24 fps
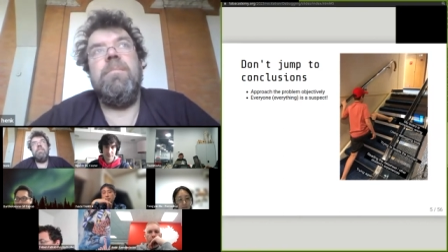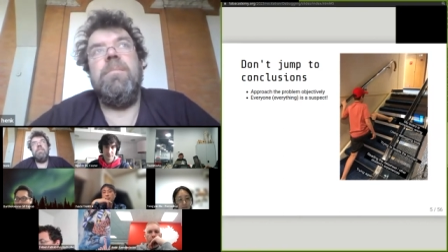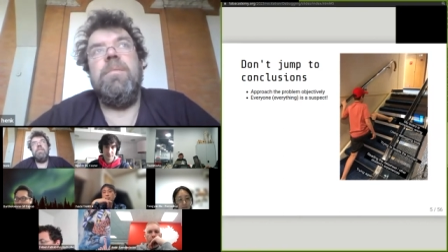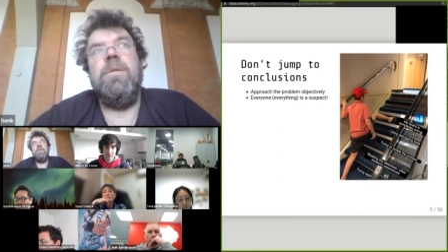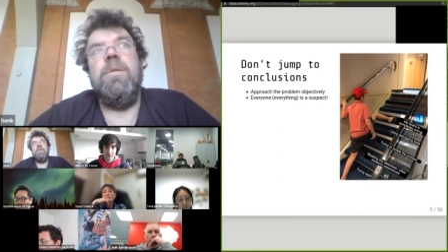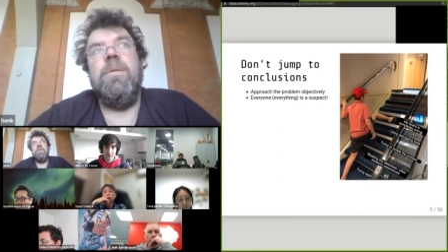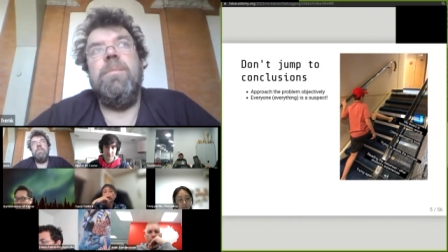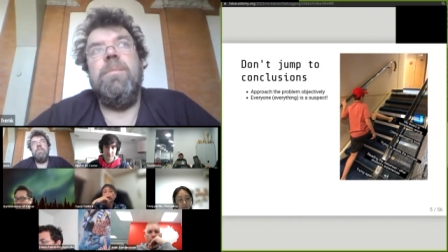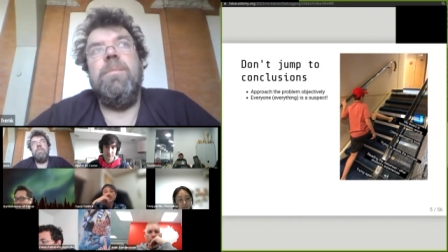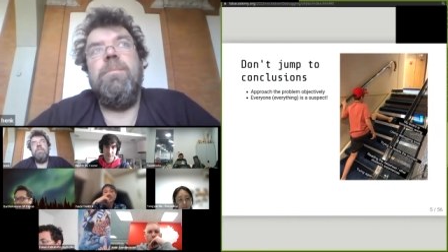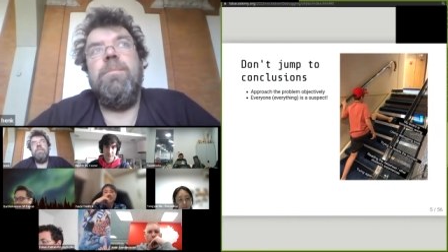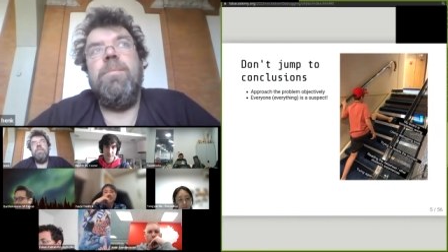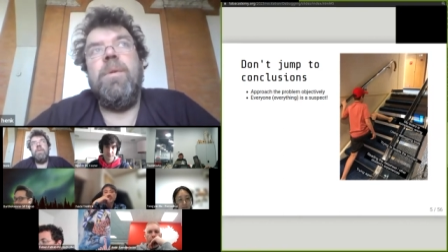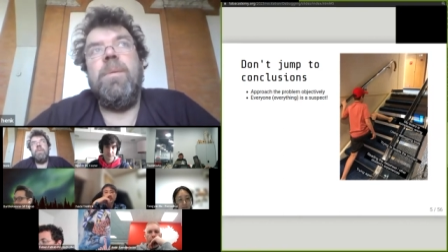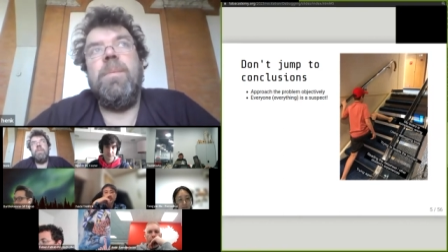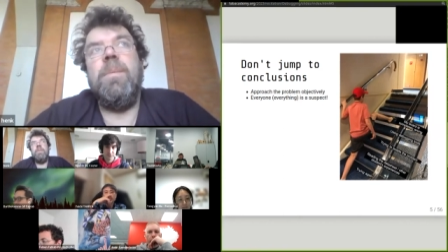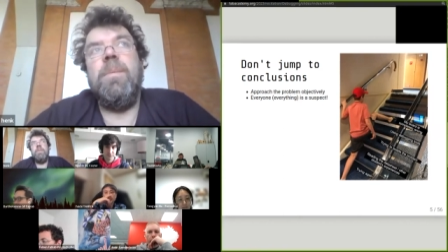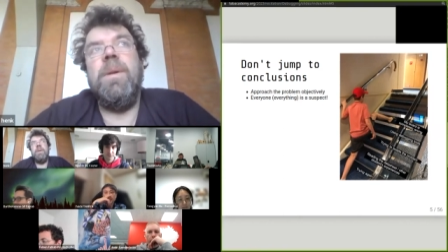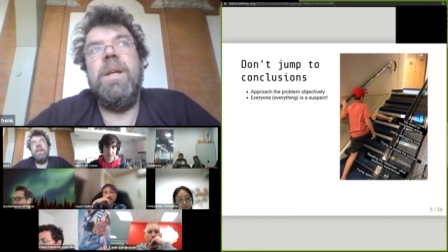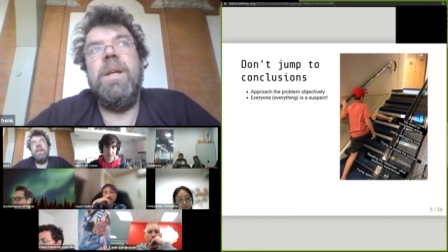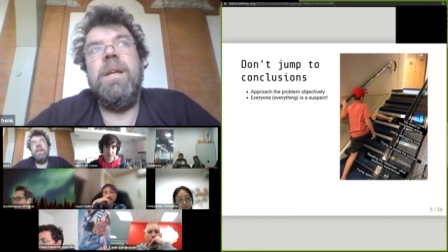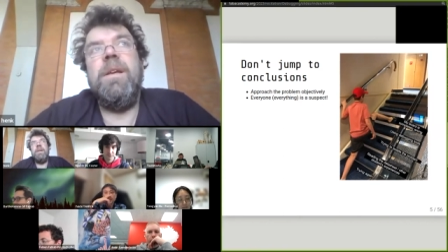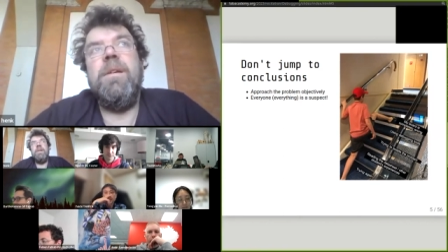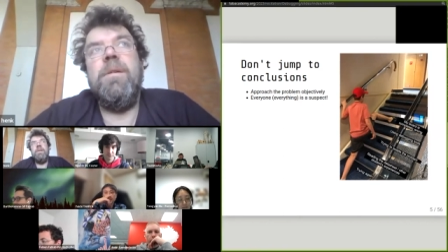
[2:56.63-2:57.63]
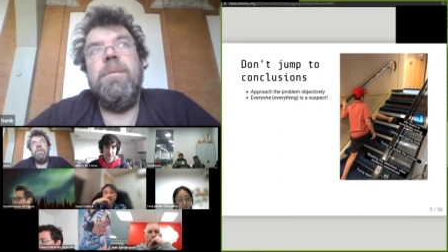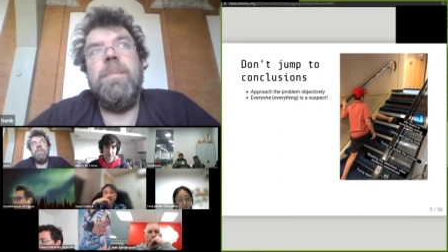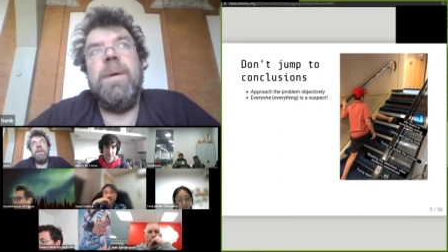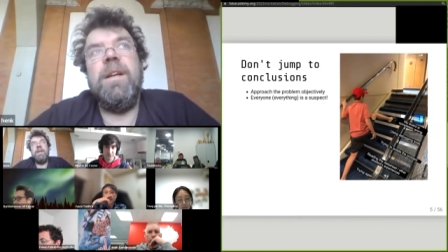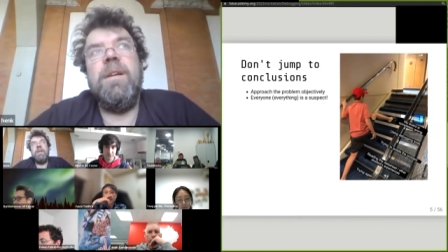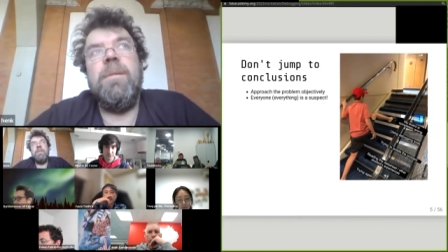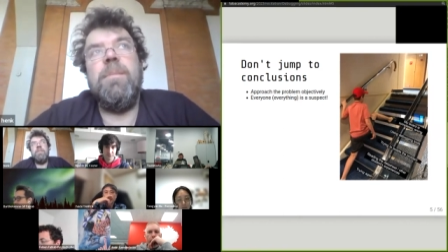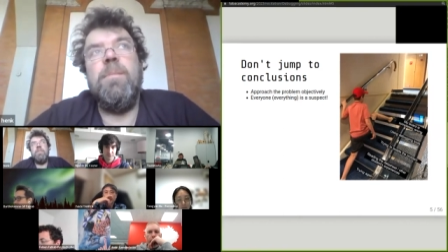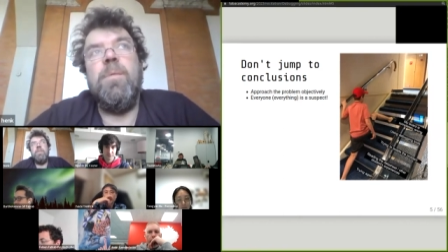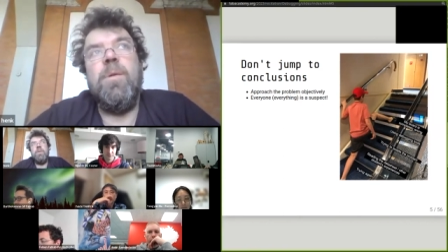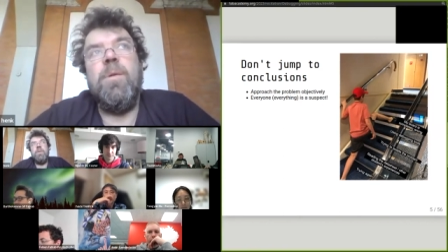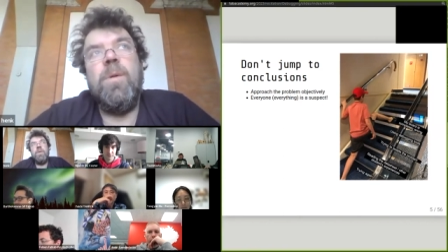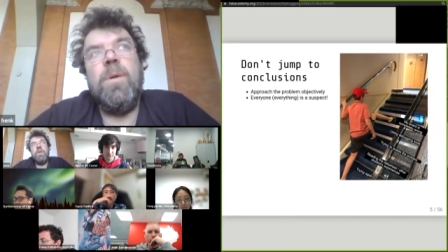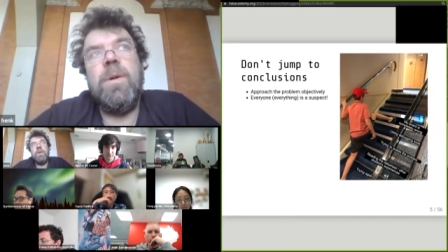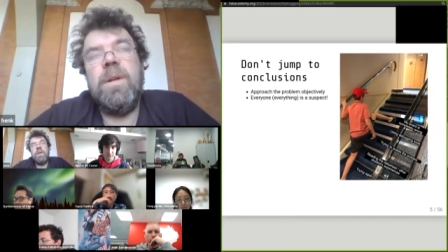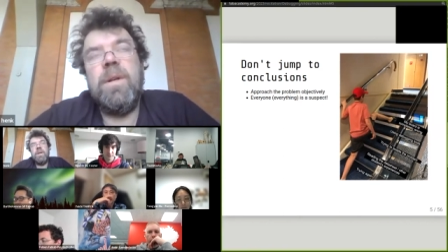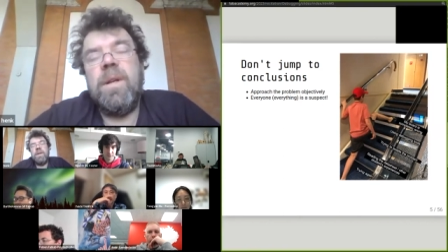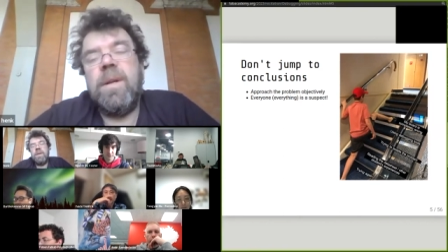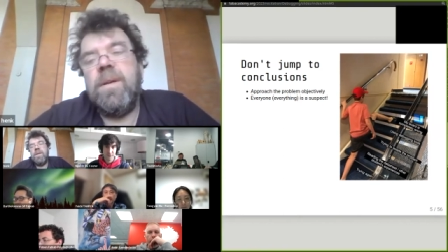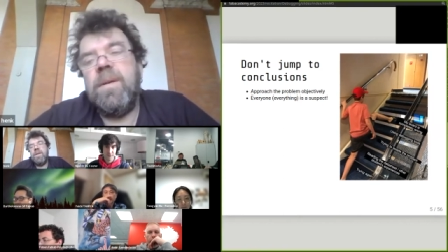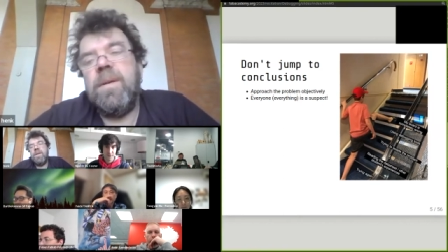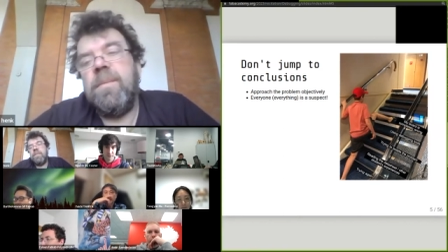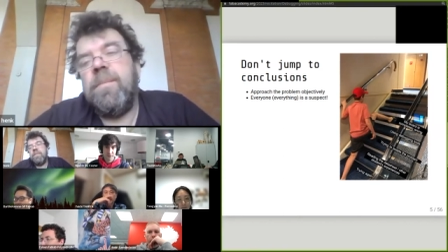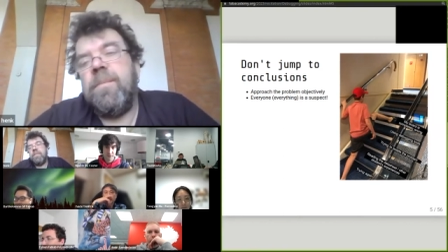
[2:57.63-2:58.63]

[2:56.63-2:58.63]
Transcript: you made a board